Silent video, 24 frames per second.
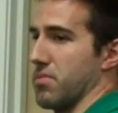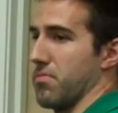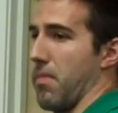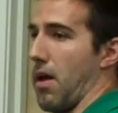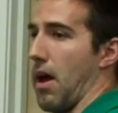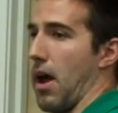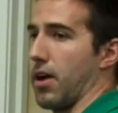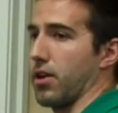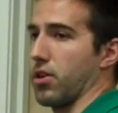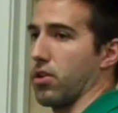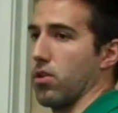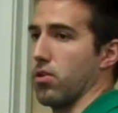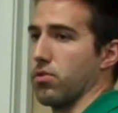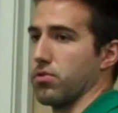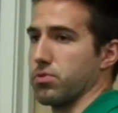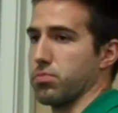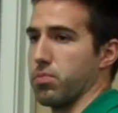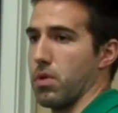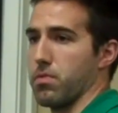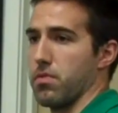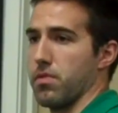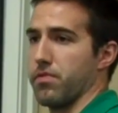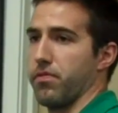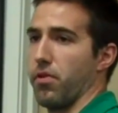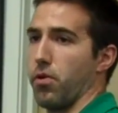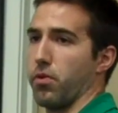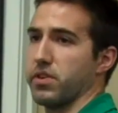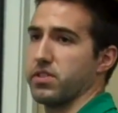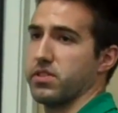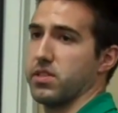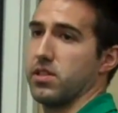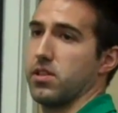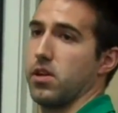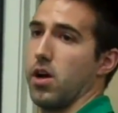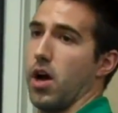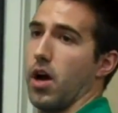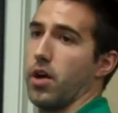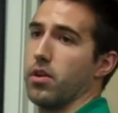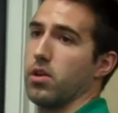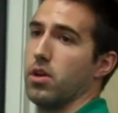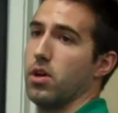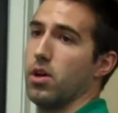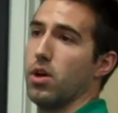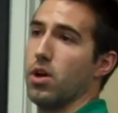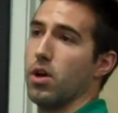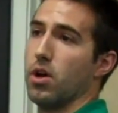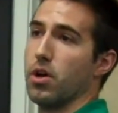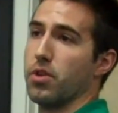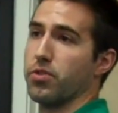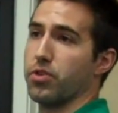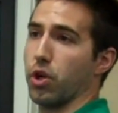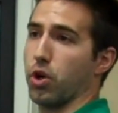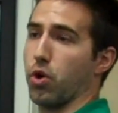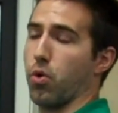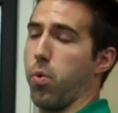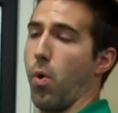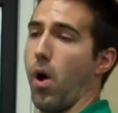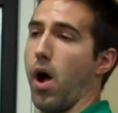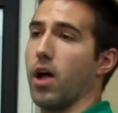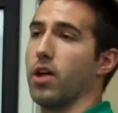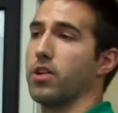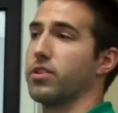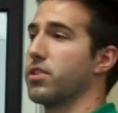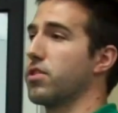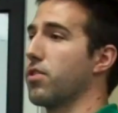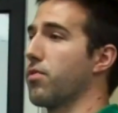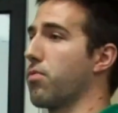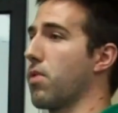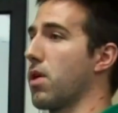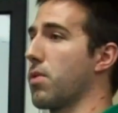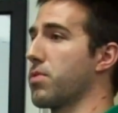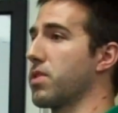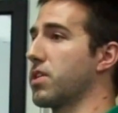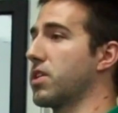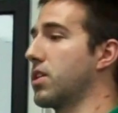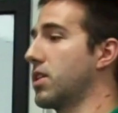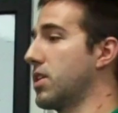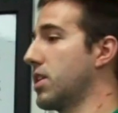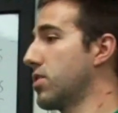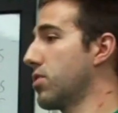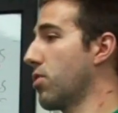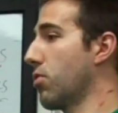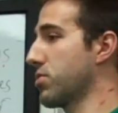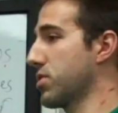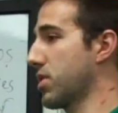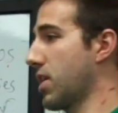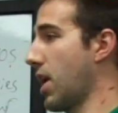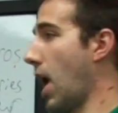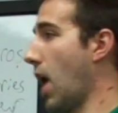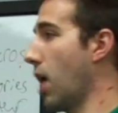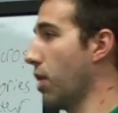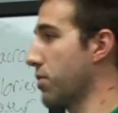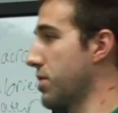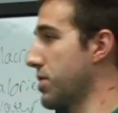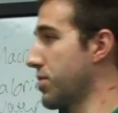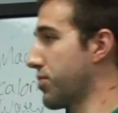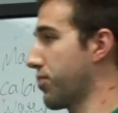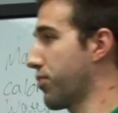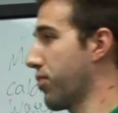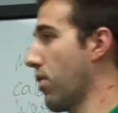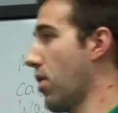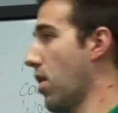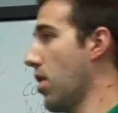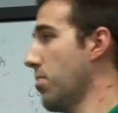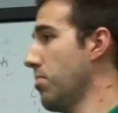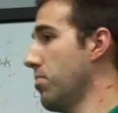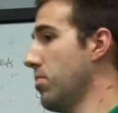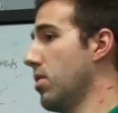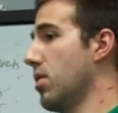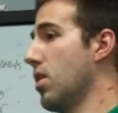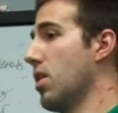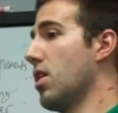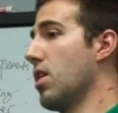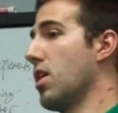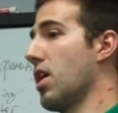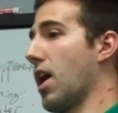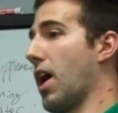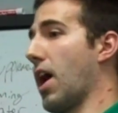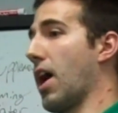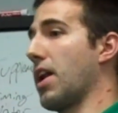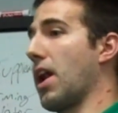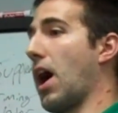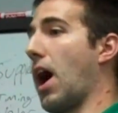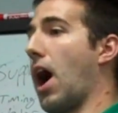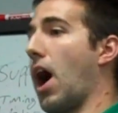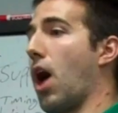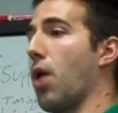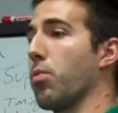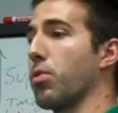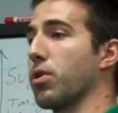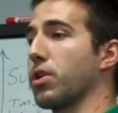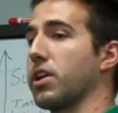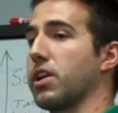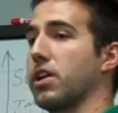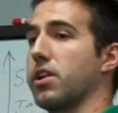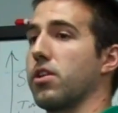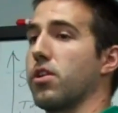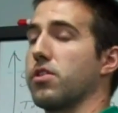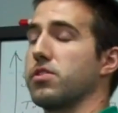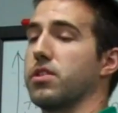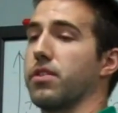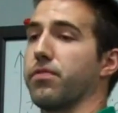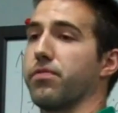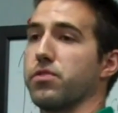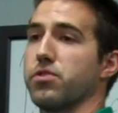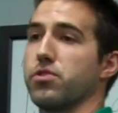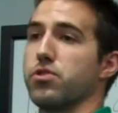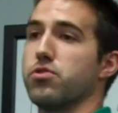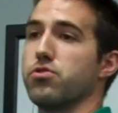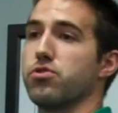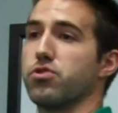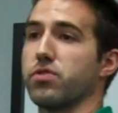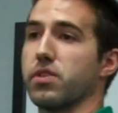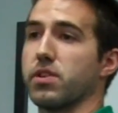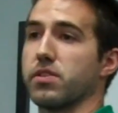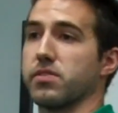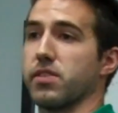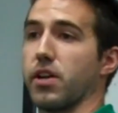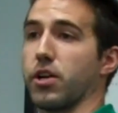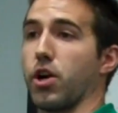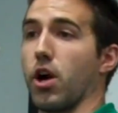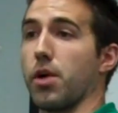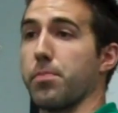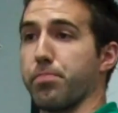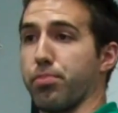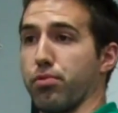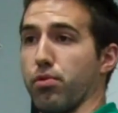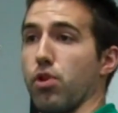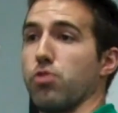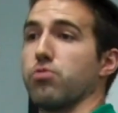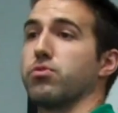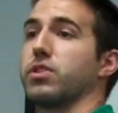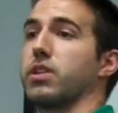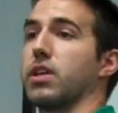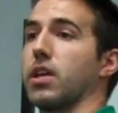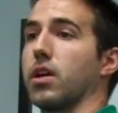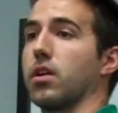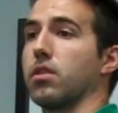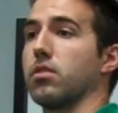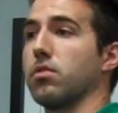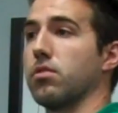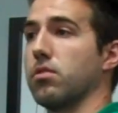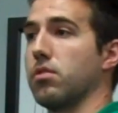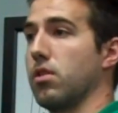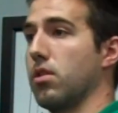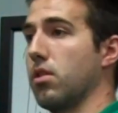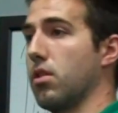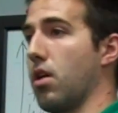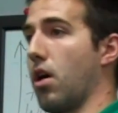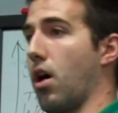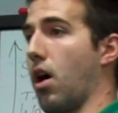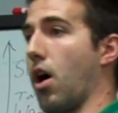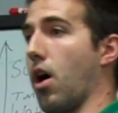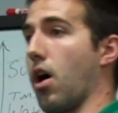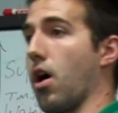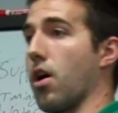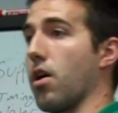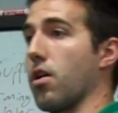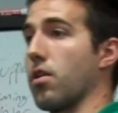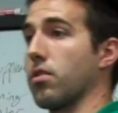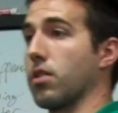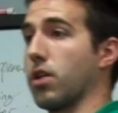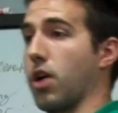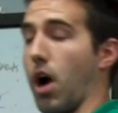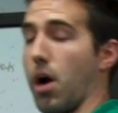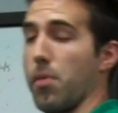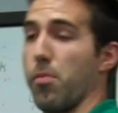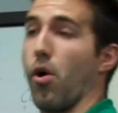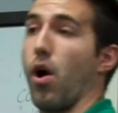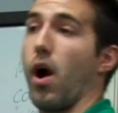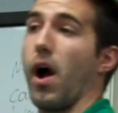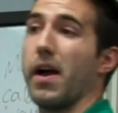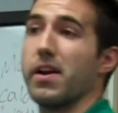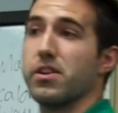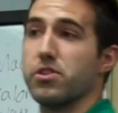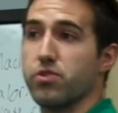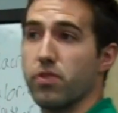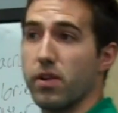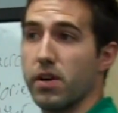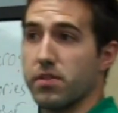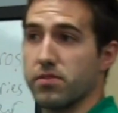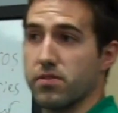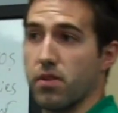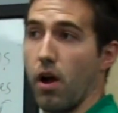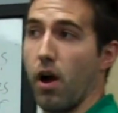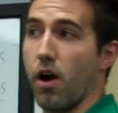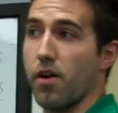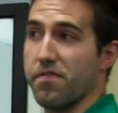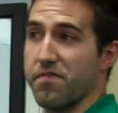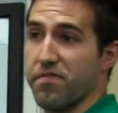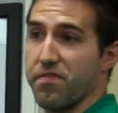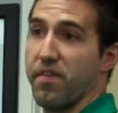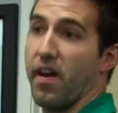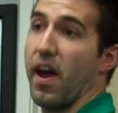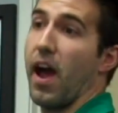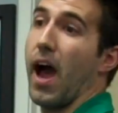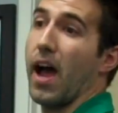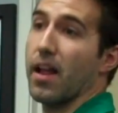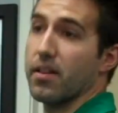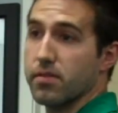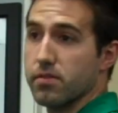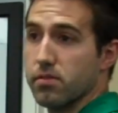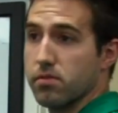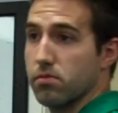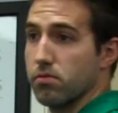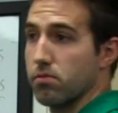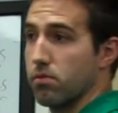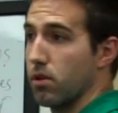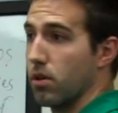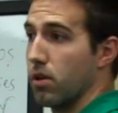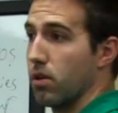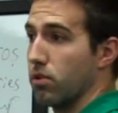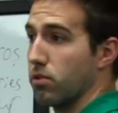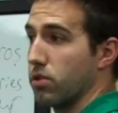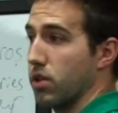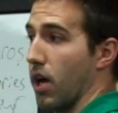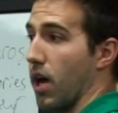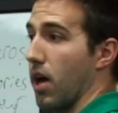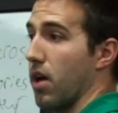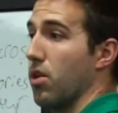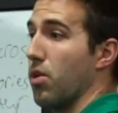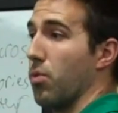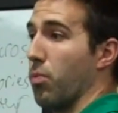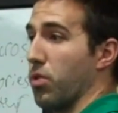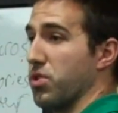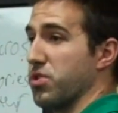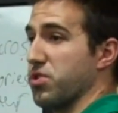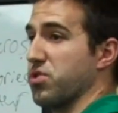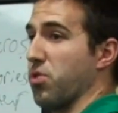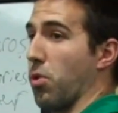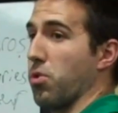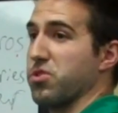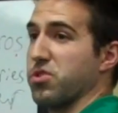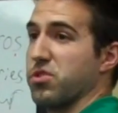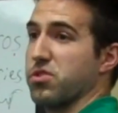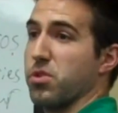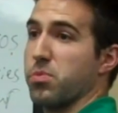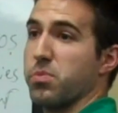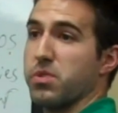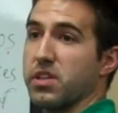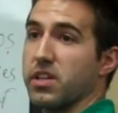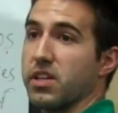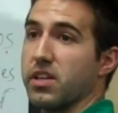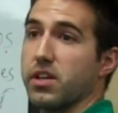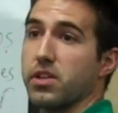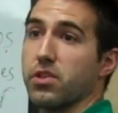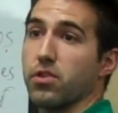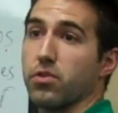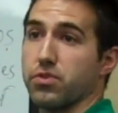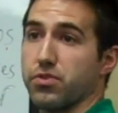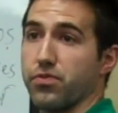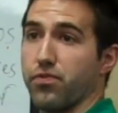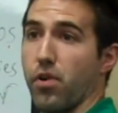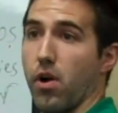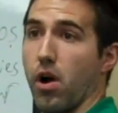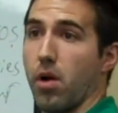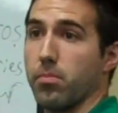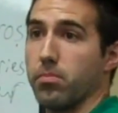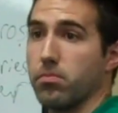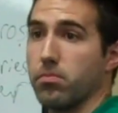and macros, where we're focusing on the quality of where we're getting those calories from and how we're getting our different nutrients, like our protein, our carbohydrates, our fats, okay? What sources are we getting those from?